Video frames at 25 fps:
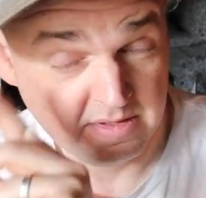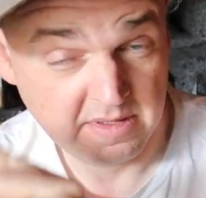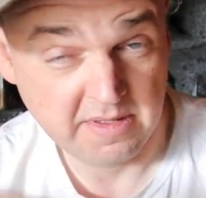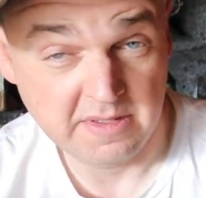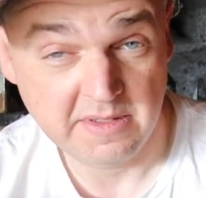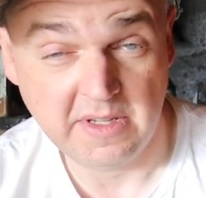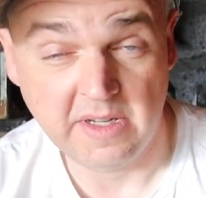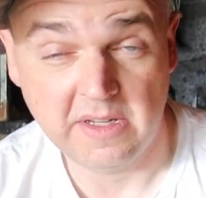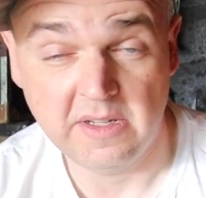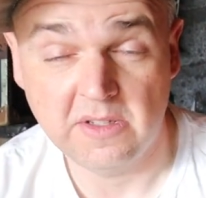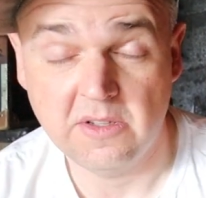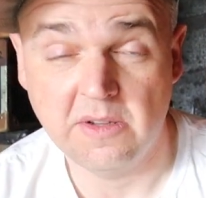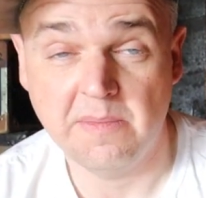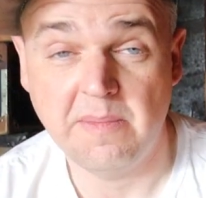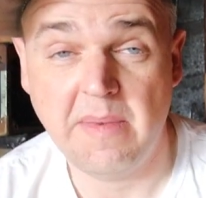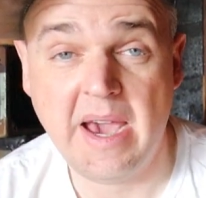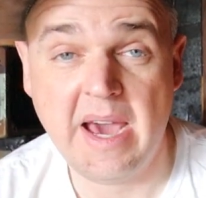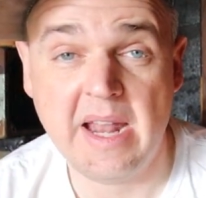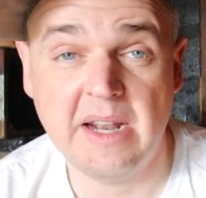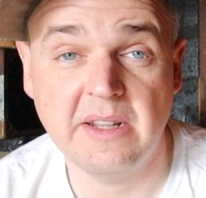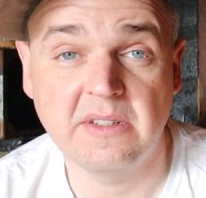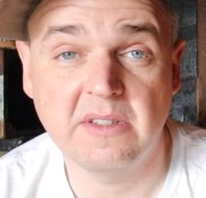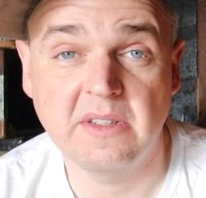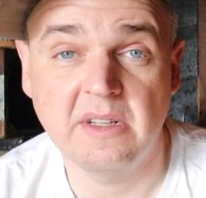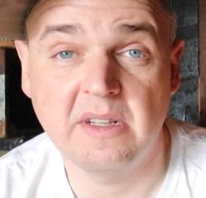sent it to
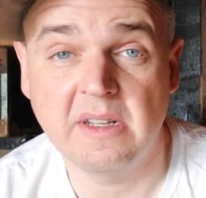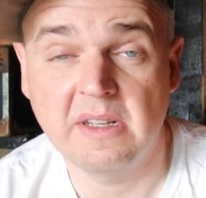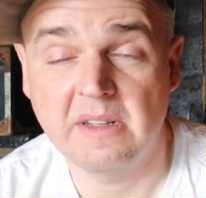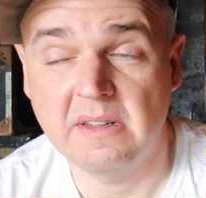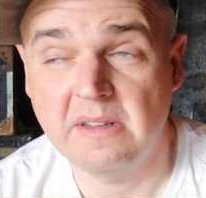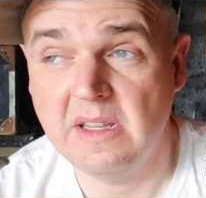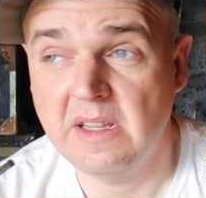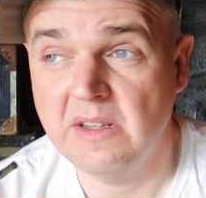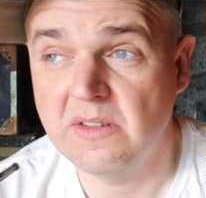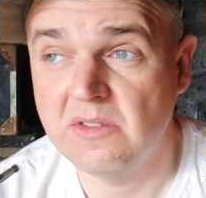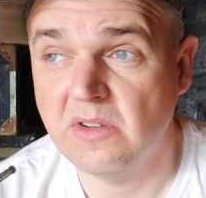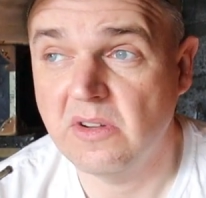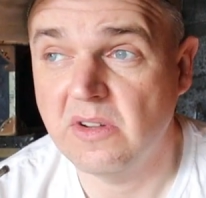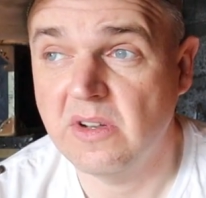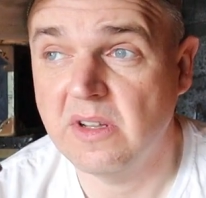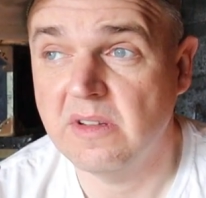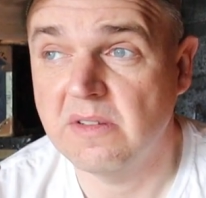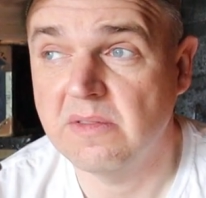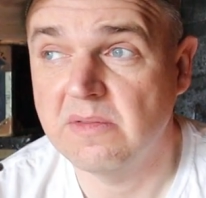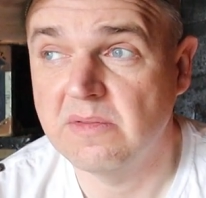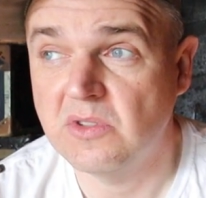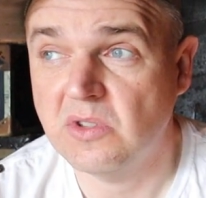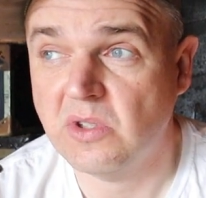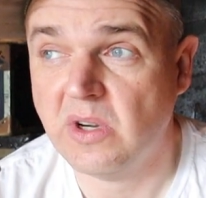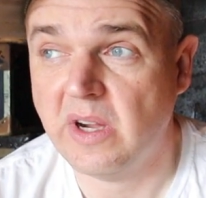Madison, and he's going
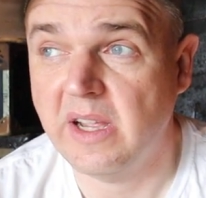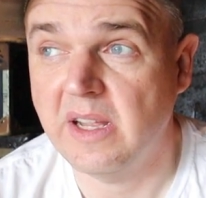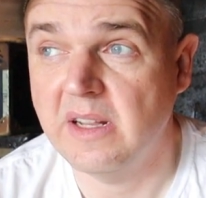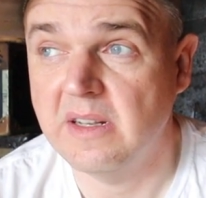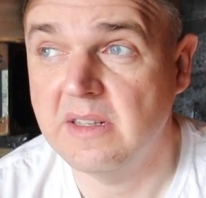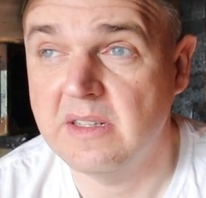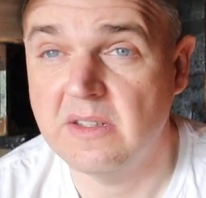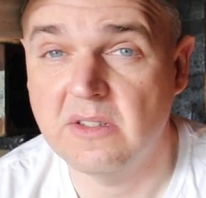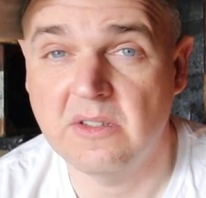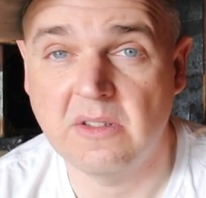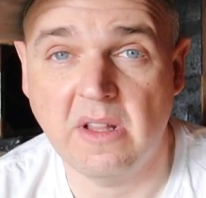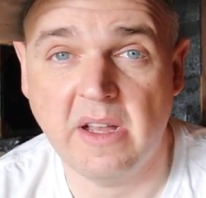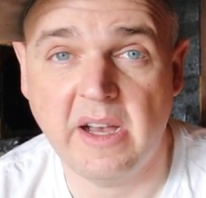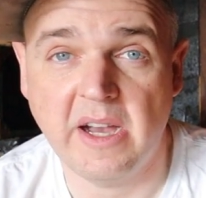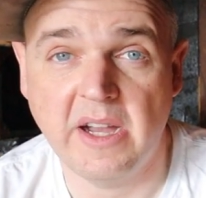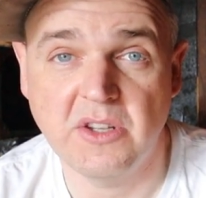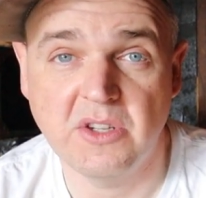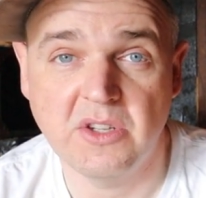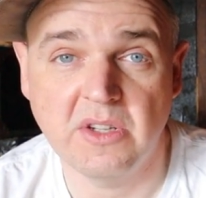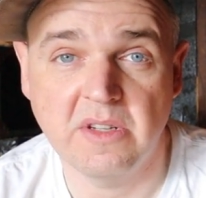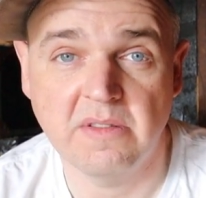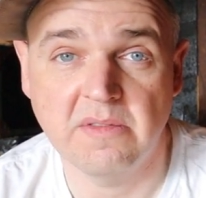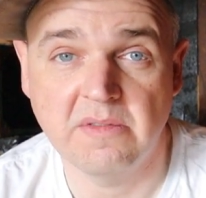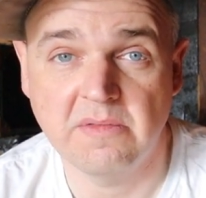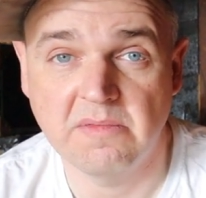to try and
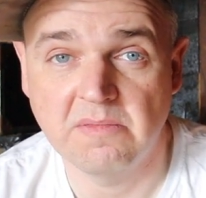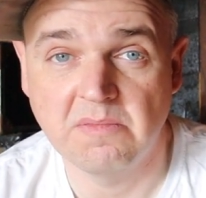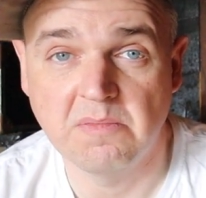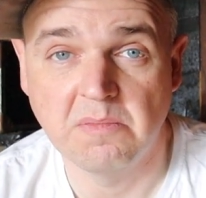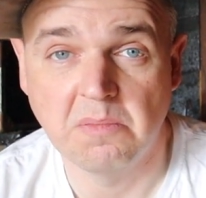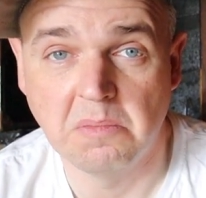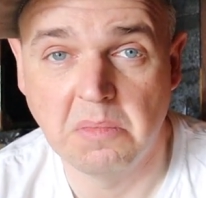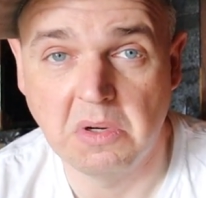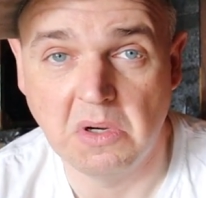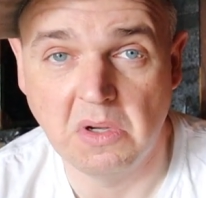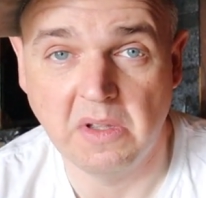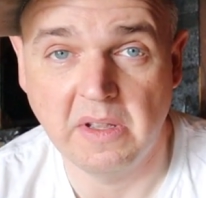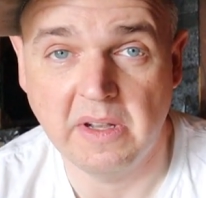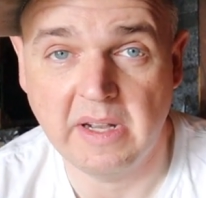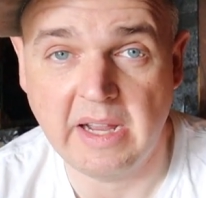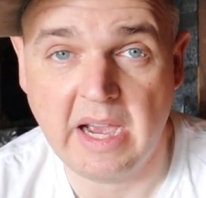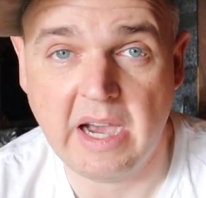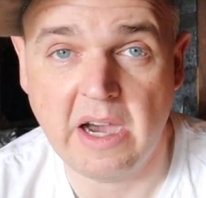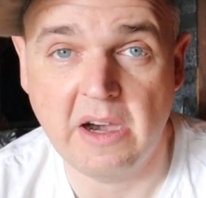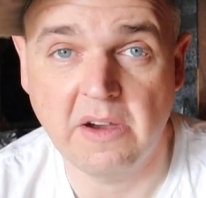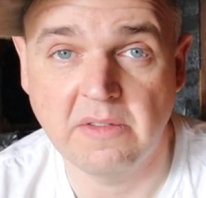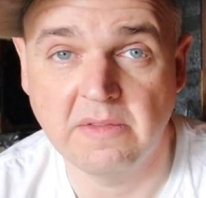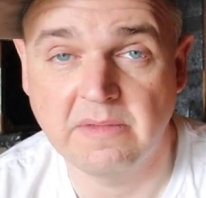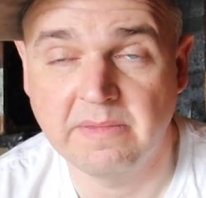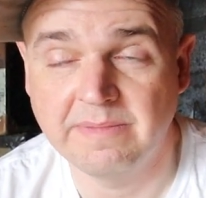dislodge it and pull it
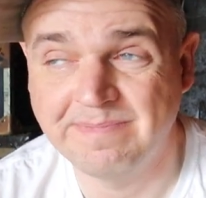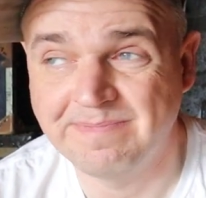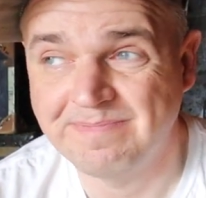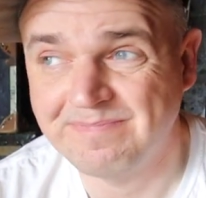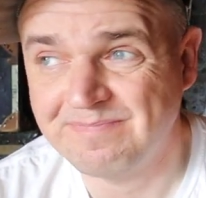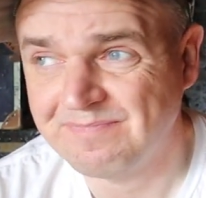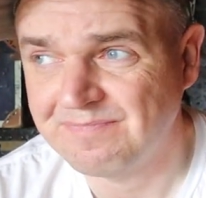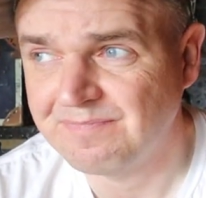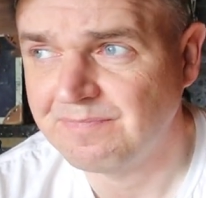out and